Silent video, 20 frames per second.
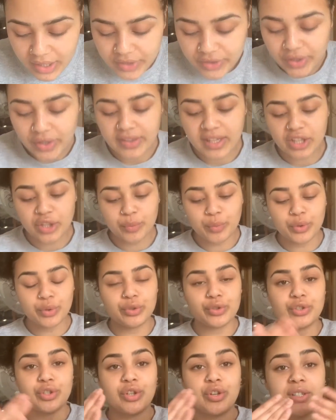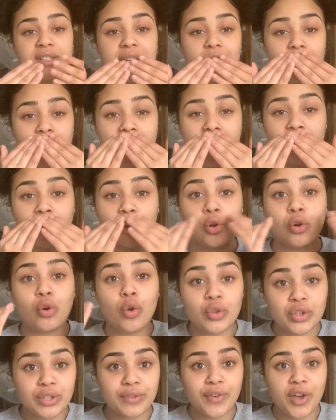So then what you're going to do, because now you have a
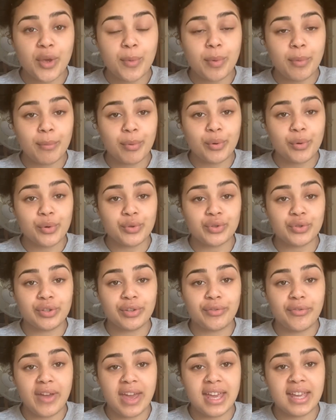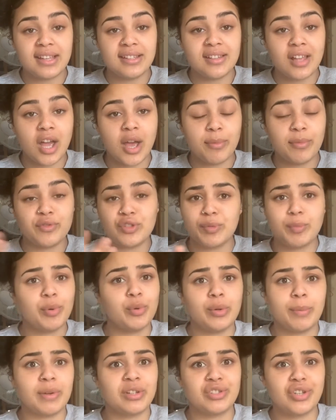lot of open pores on your face, and you've just pulled
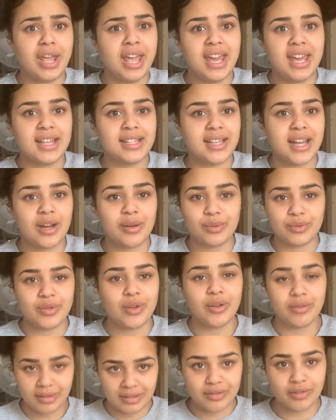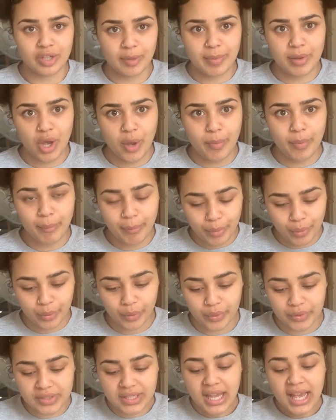a bunch of hairs out, so there's going to be open
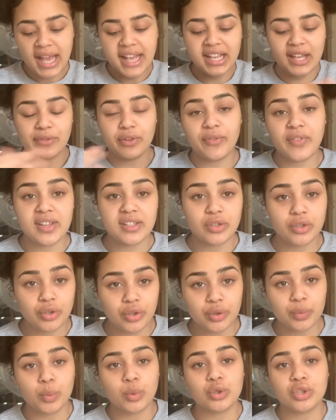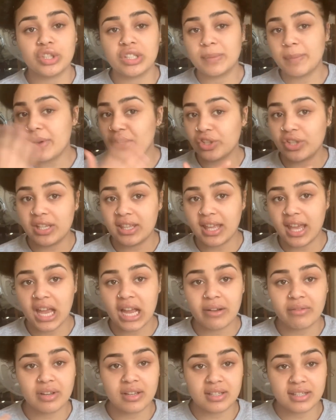pores. Give your face a good wash, especially the
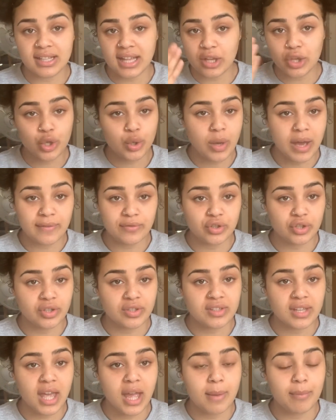areas that you have just